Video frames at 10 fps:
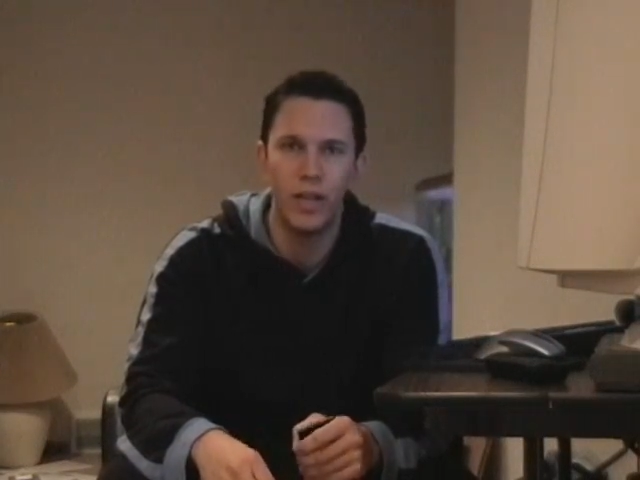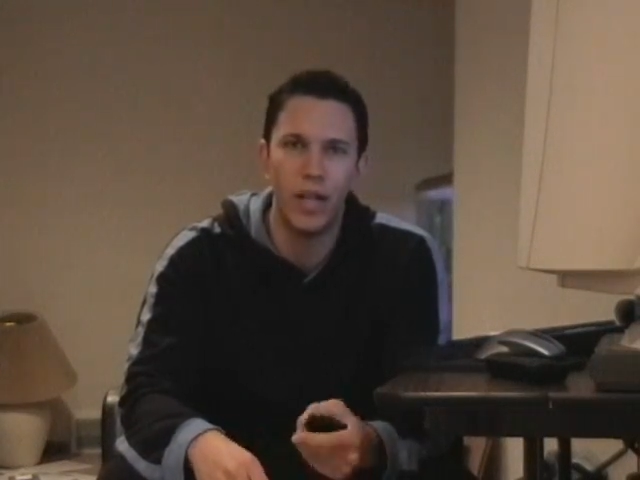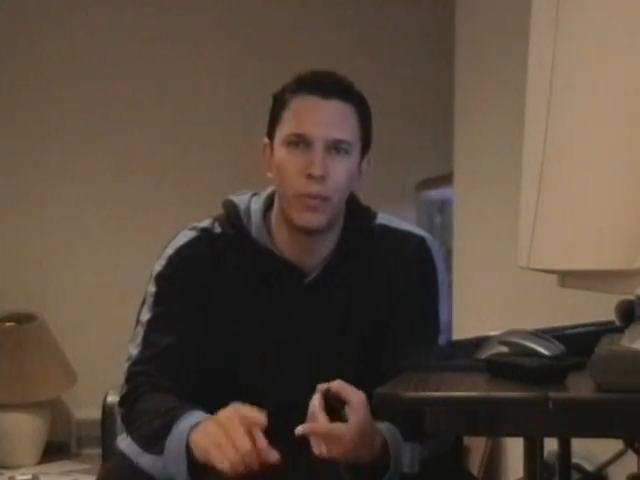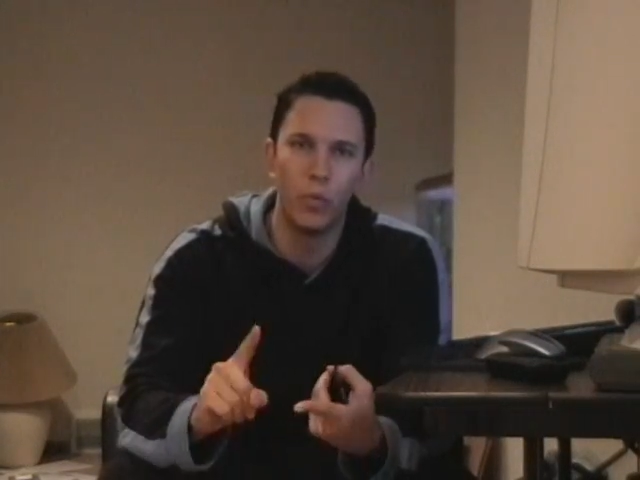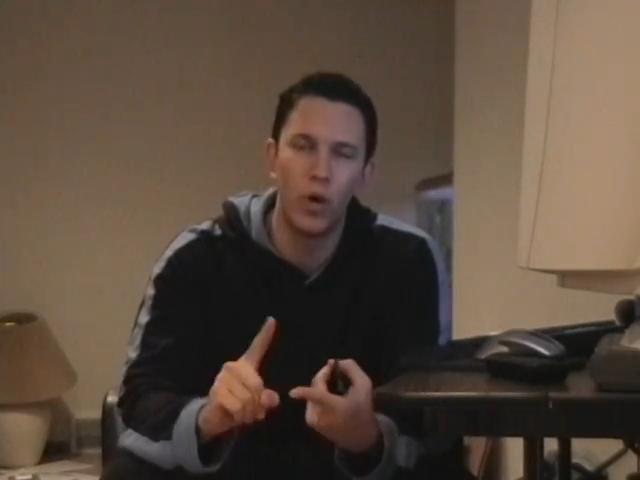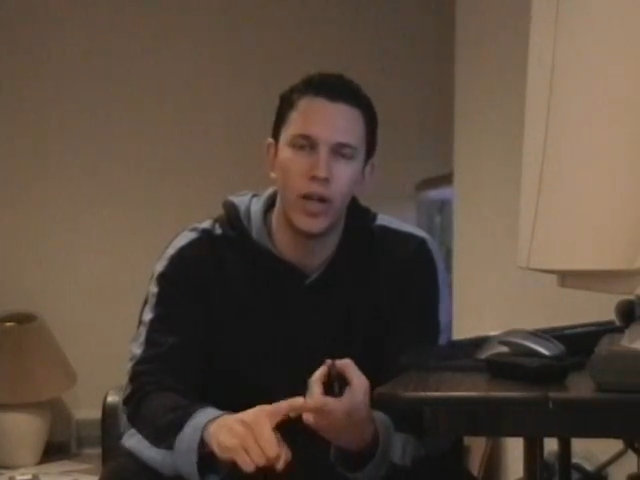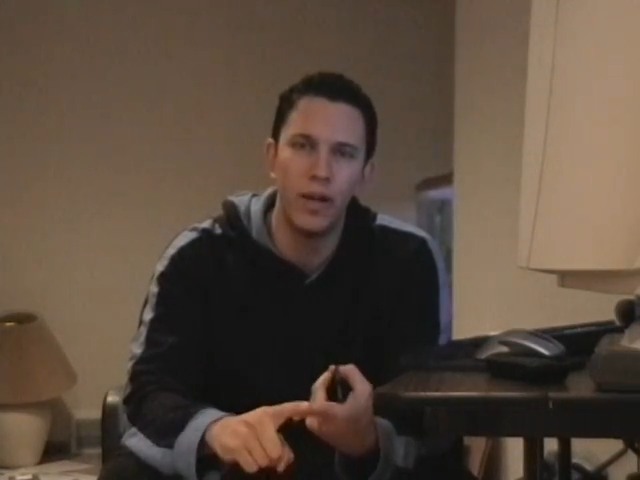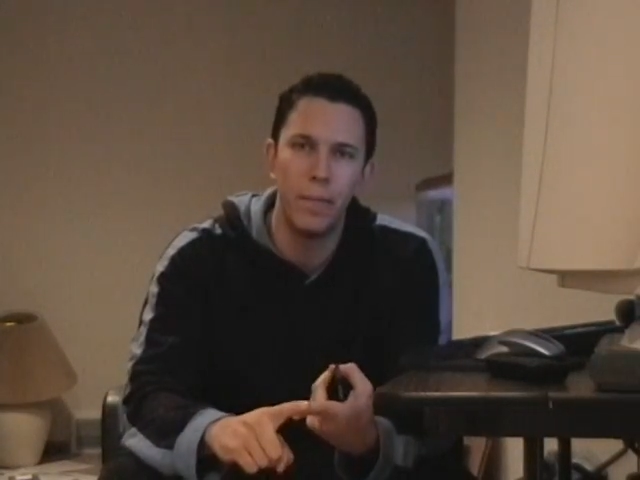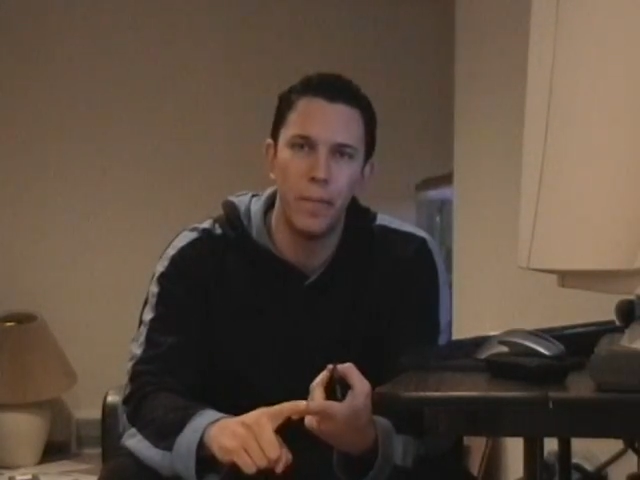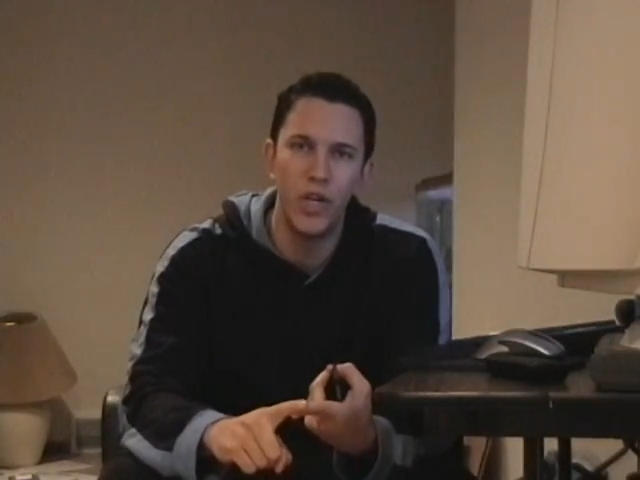number
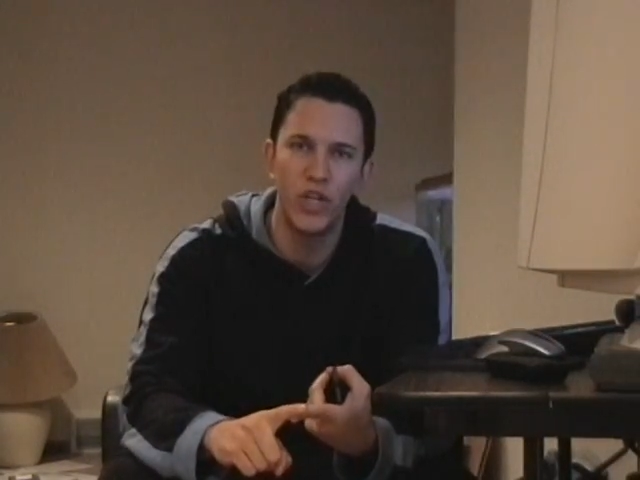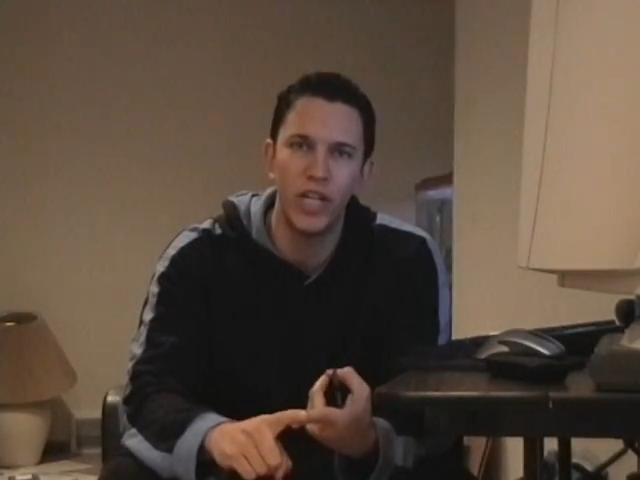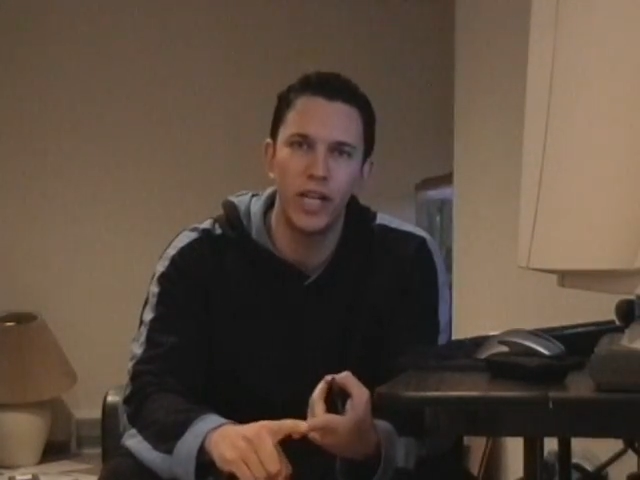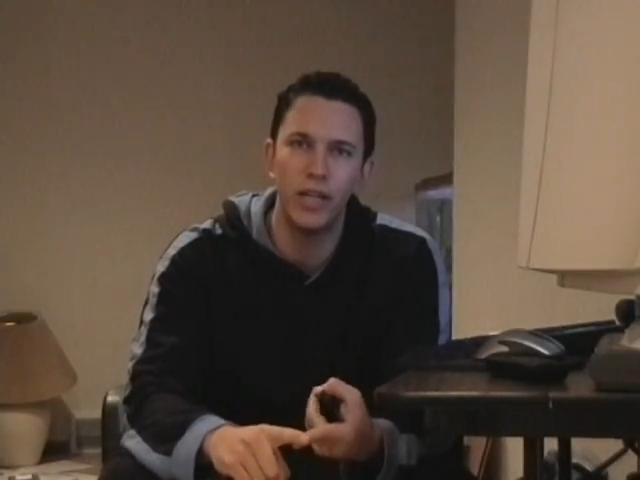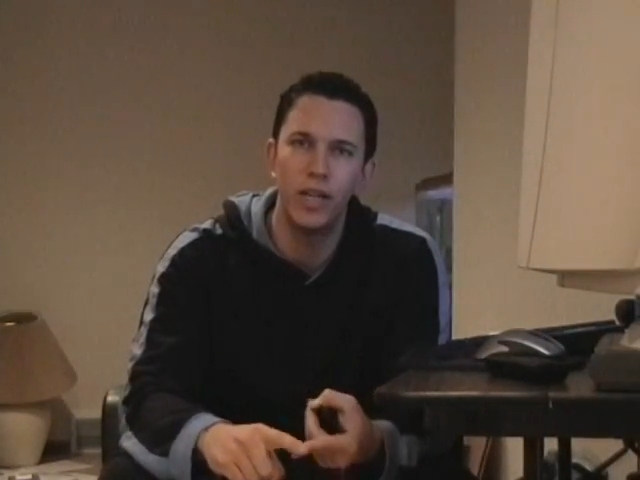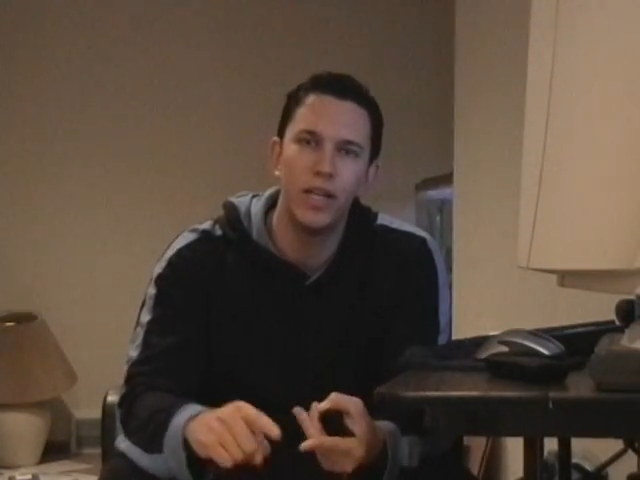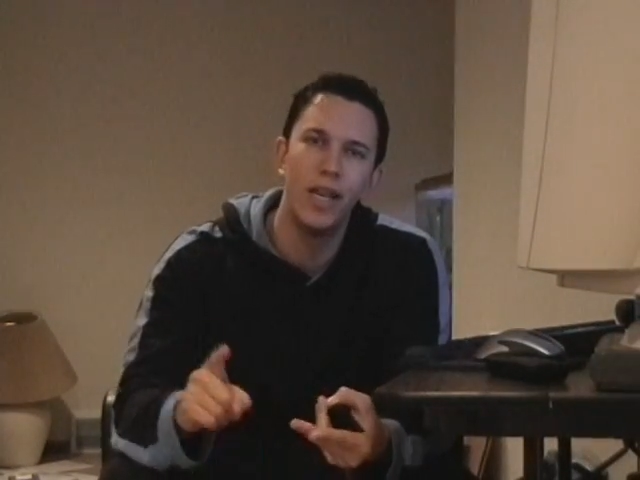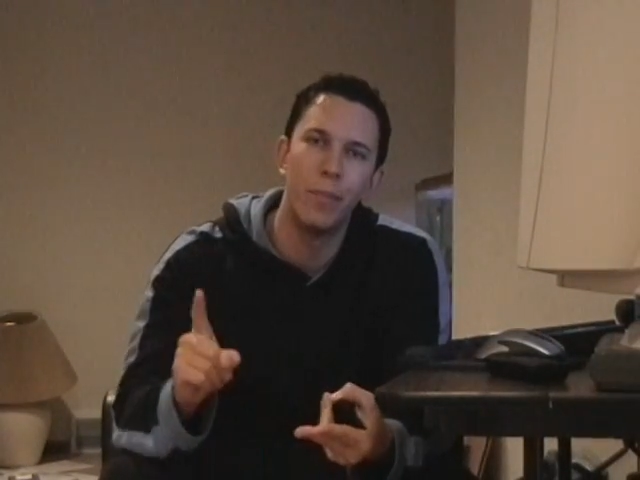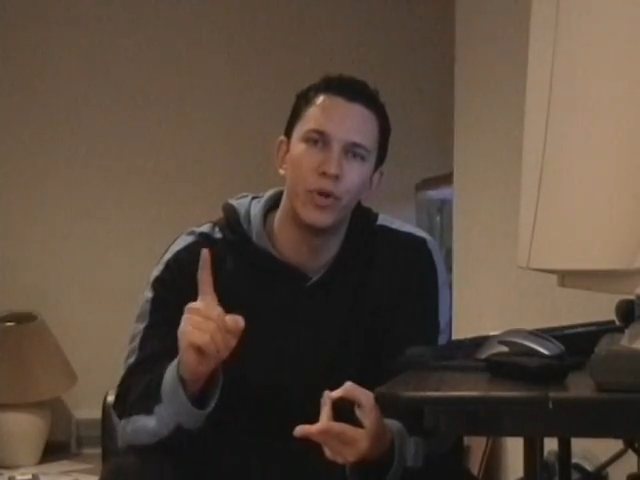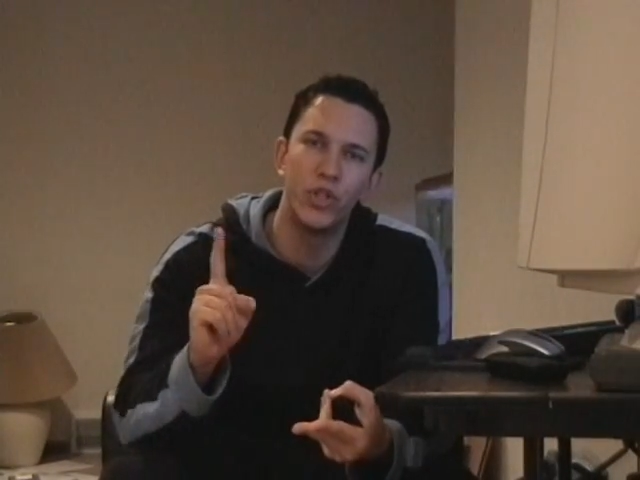1, Michigan,
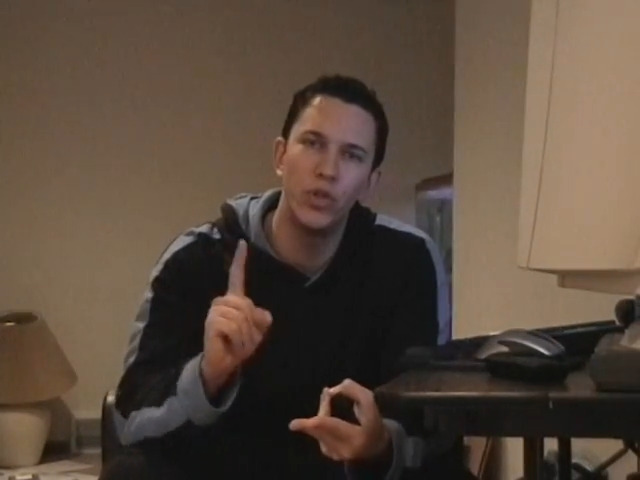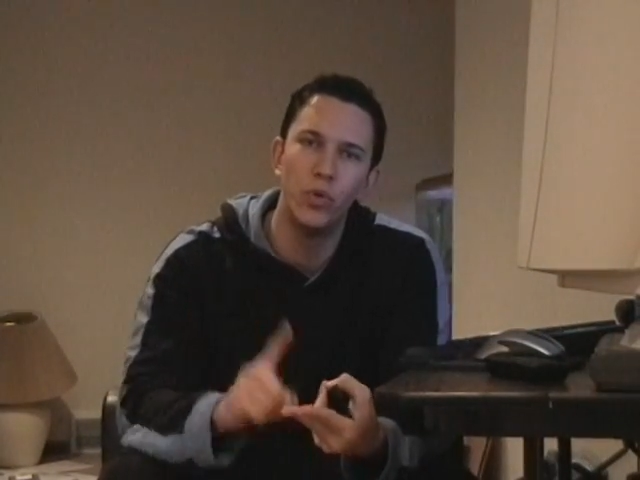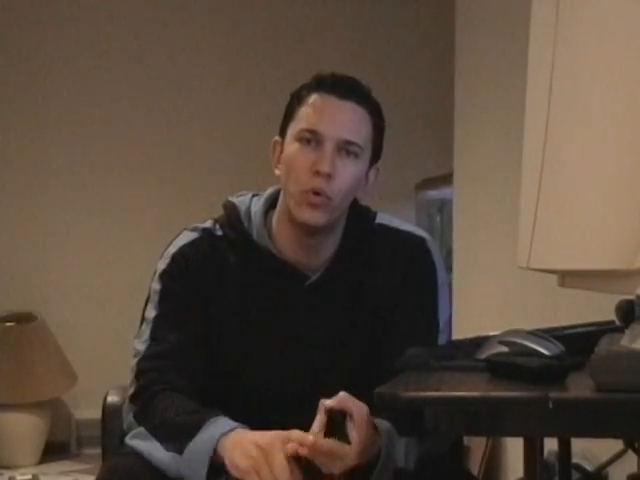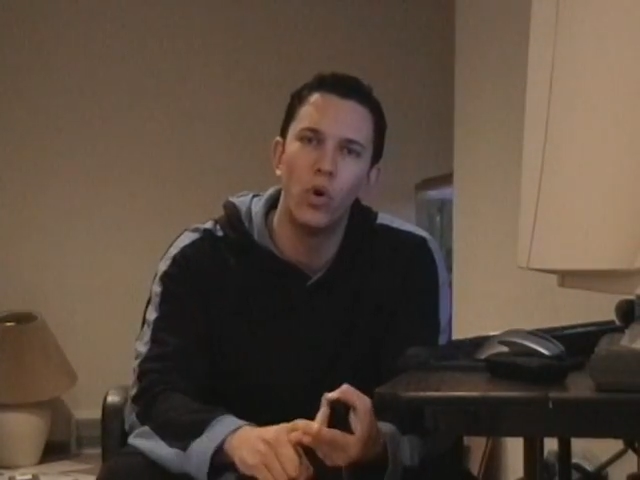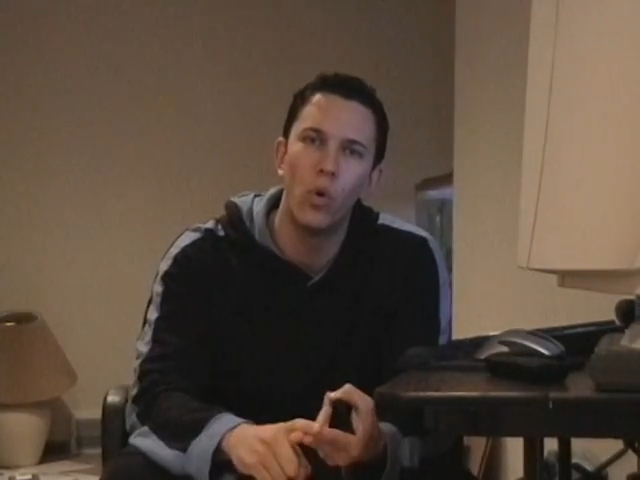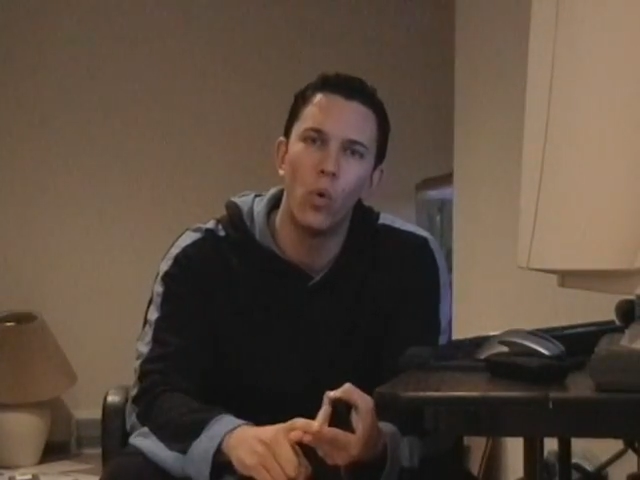number 2,